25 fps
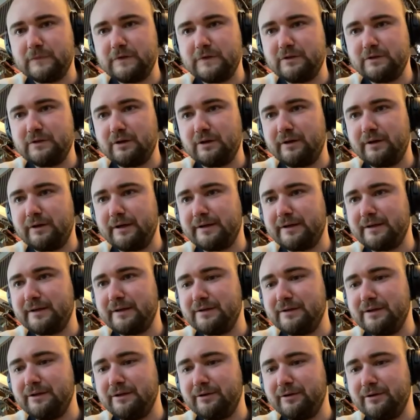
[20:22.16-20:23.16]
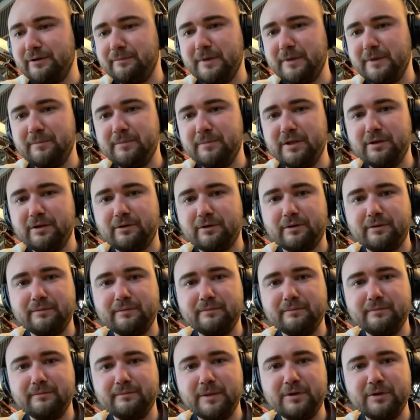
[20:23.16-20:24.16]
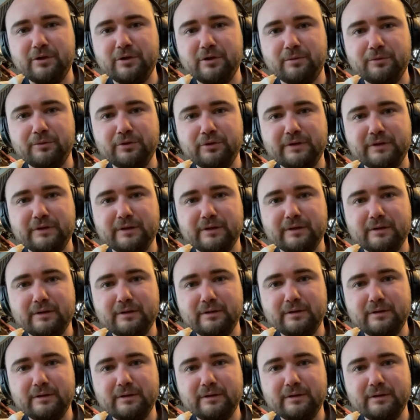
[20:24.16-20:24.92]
Sorry, I can't hear you. Maybe you're maybe you're muted.